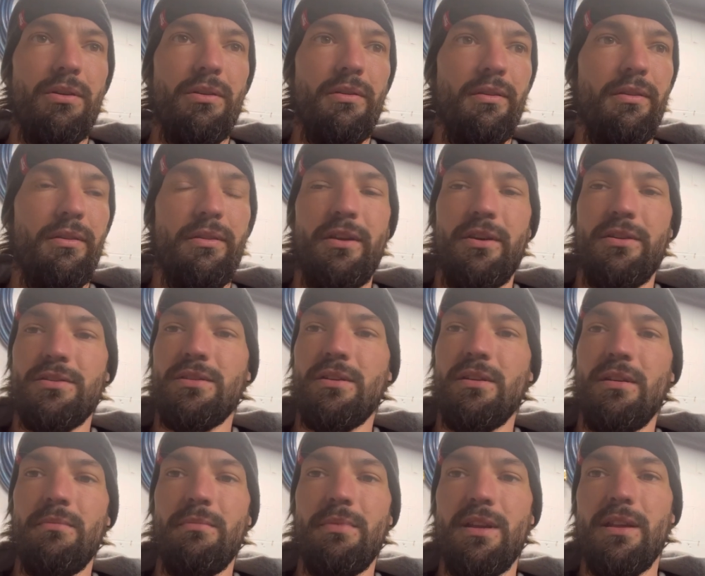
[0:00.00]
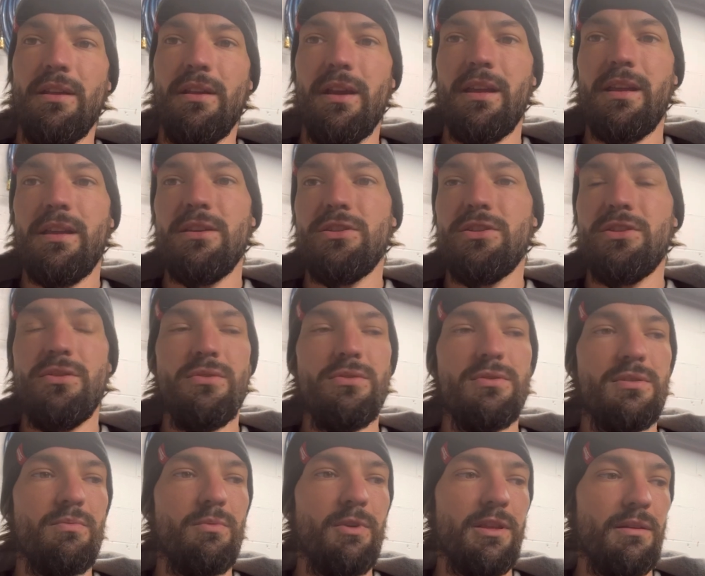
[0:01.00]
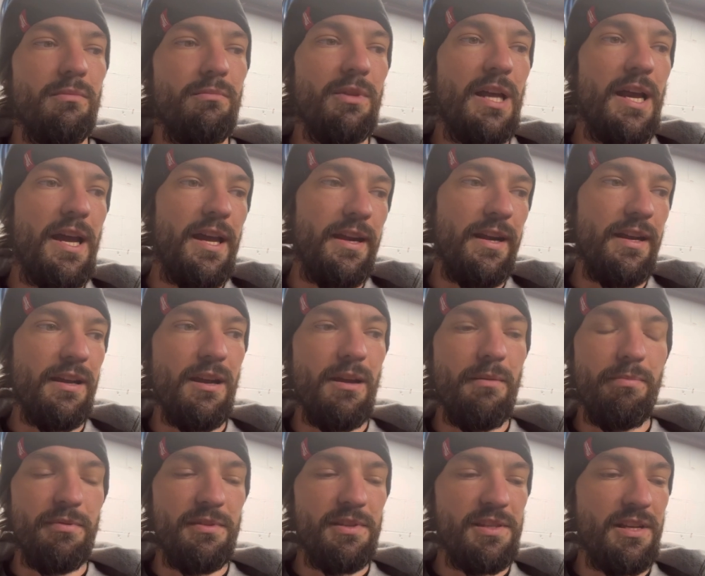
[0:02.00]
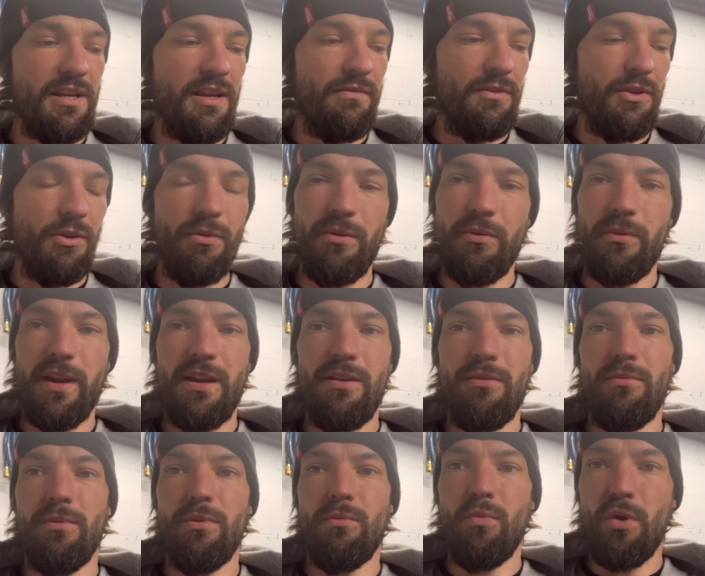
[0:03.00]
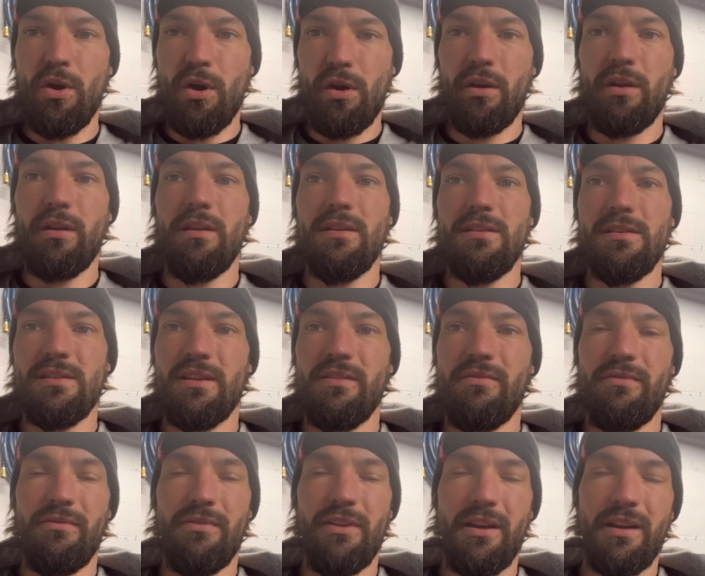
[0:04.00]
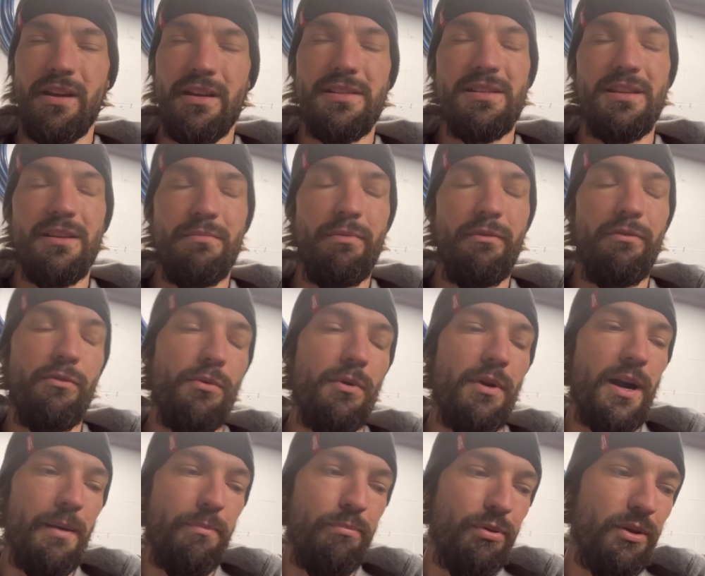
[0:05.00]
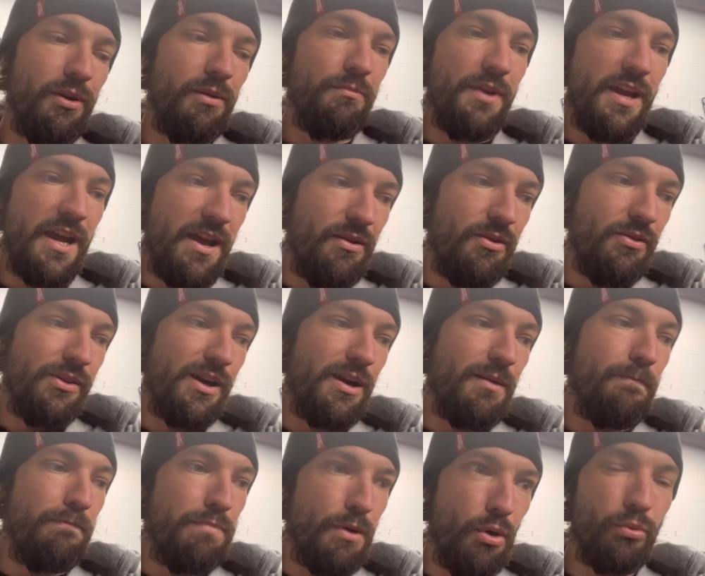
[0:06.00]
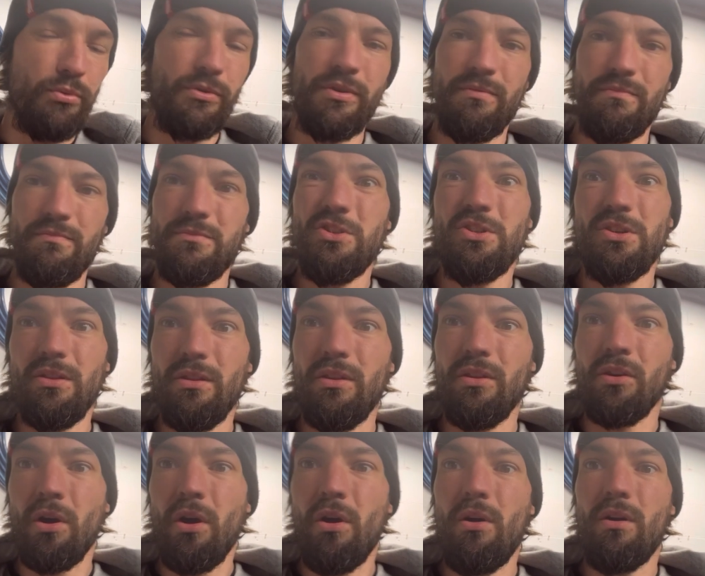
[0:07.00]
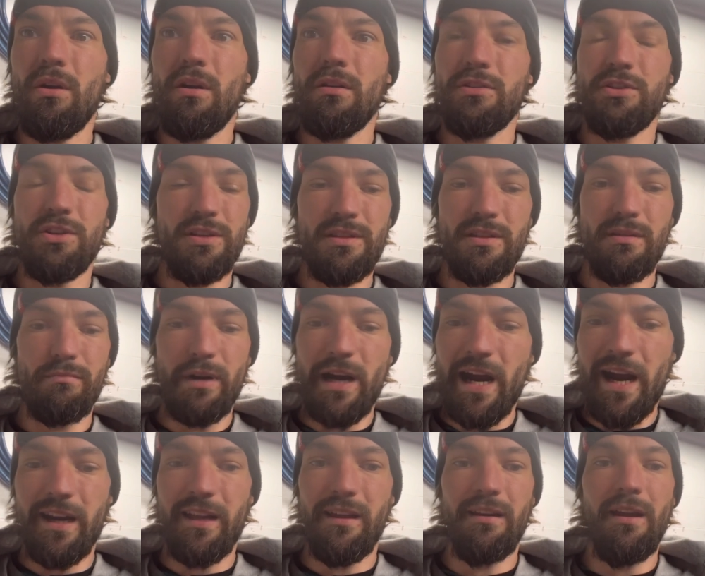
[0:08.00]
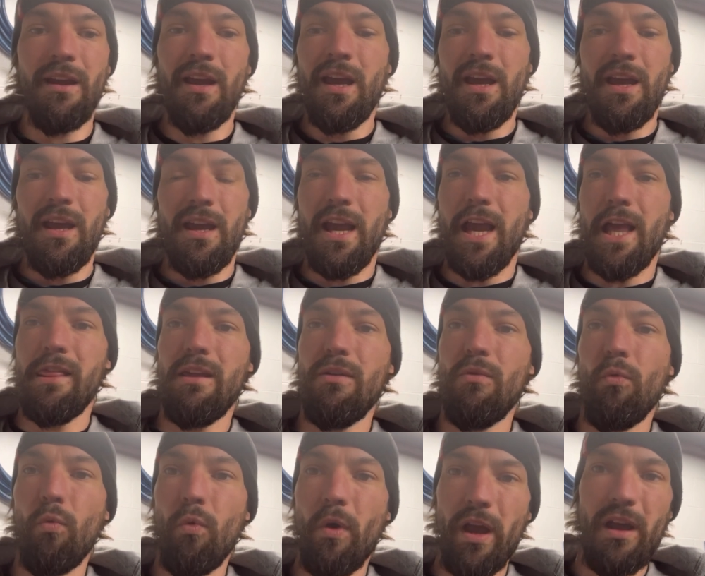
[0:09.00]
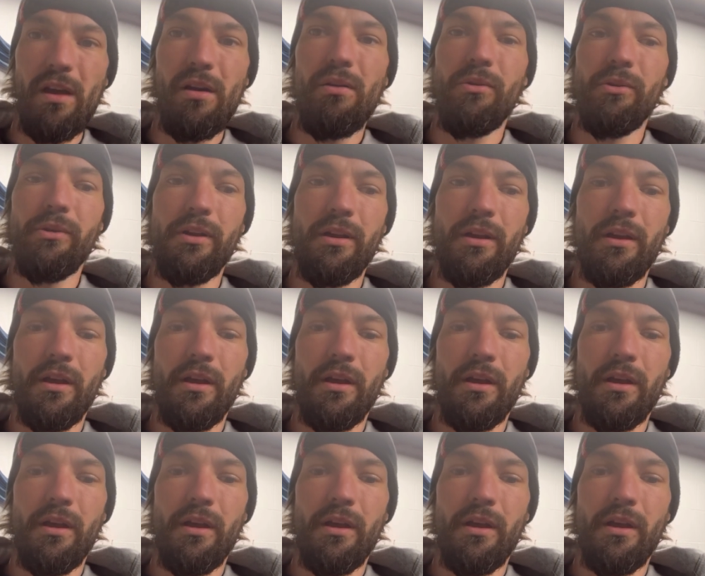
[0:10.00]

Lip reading: there's going to be like issues with them lining up and stuff. The only way it would work is if, like I said before, I put them down on there, bolt them to the car, just the bracket, and then weld